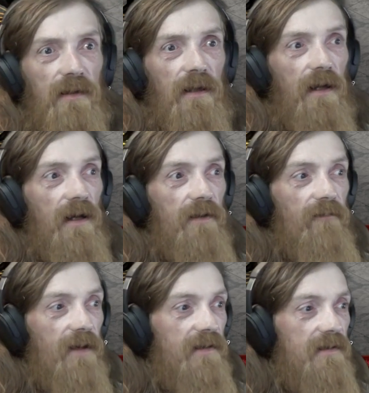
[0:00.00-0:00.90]

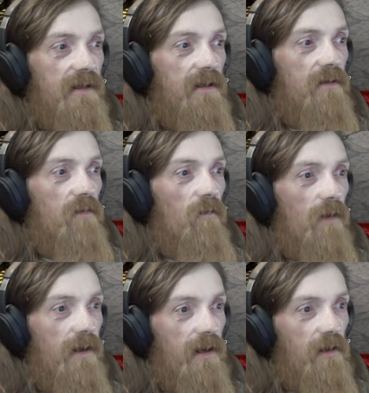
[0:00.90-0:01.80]
invested,
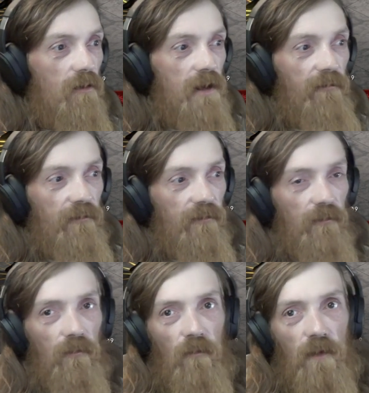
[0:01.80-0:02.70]
one in a grief,
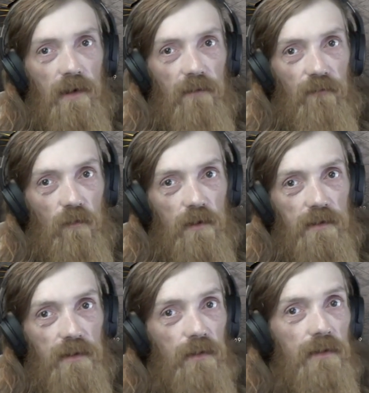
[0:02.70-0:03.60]
one in a fortitude.